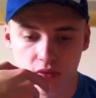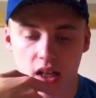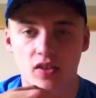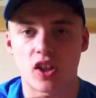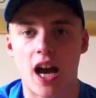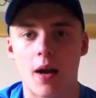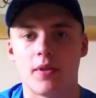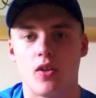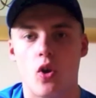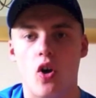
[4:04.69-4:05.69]
it's going to
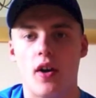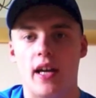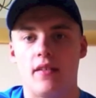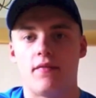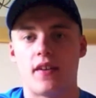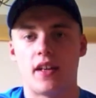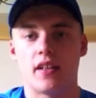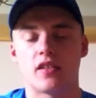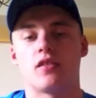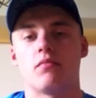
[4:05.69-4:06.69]
happen a lot in
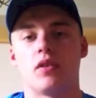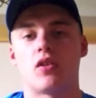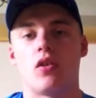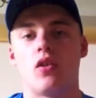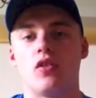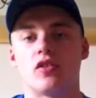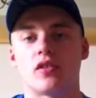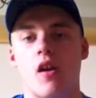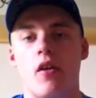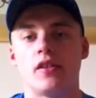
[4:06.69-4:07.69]
fitness
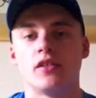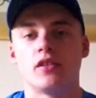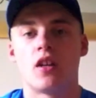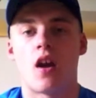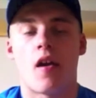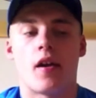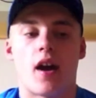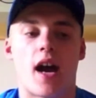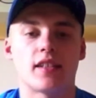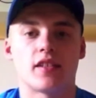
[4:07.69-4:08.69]
because,
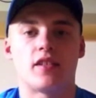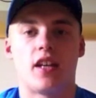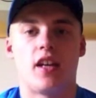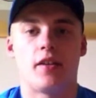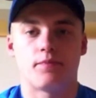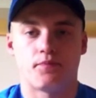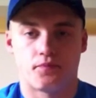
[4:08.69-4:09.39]
as I say,